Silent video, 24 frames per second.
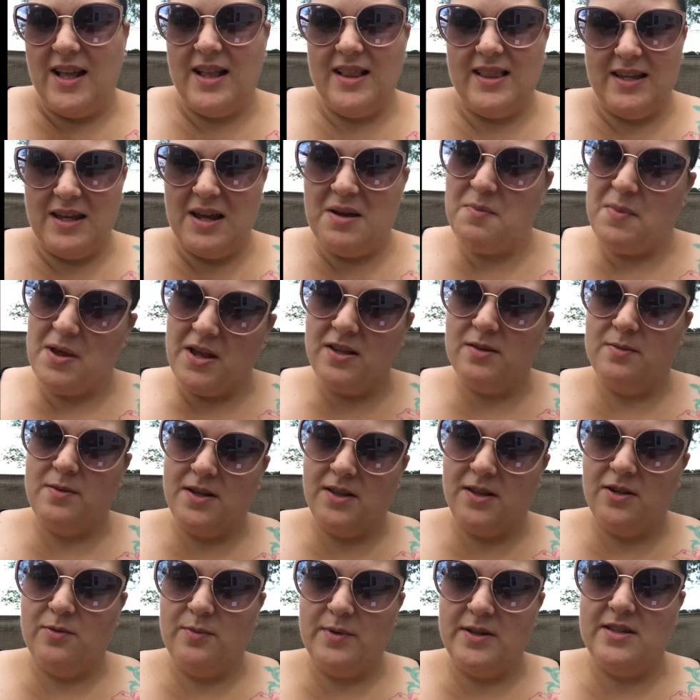like it makes me a
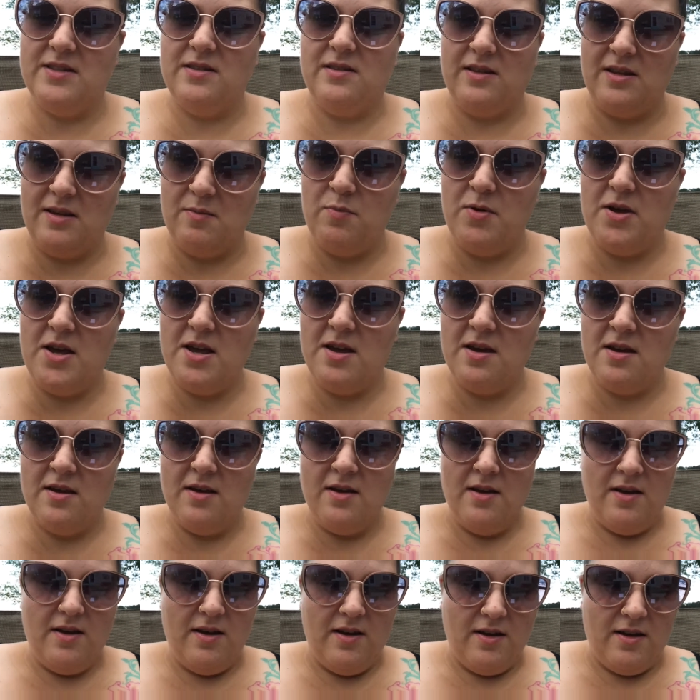little bit sleepy
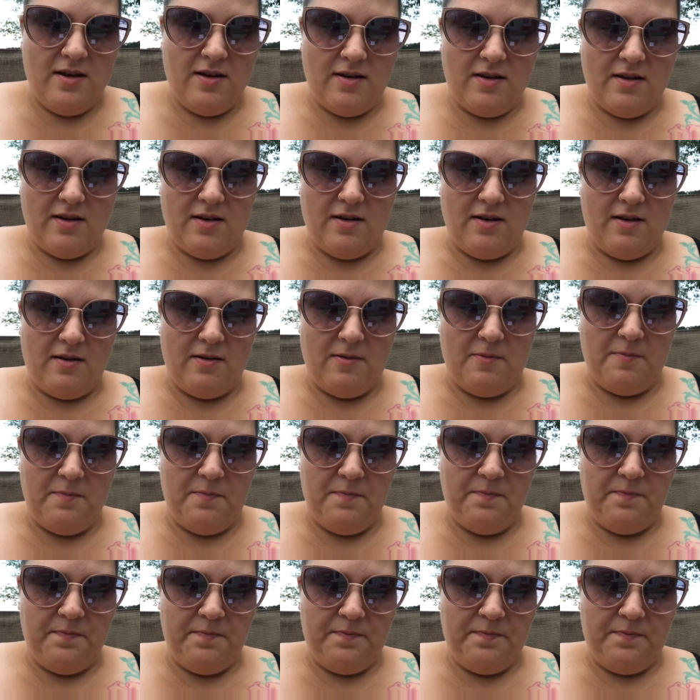um,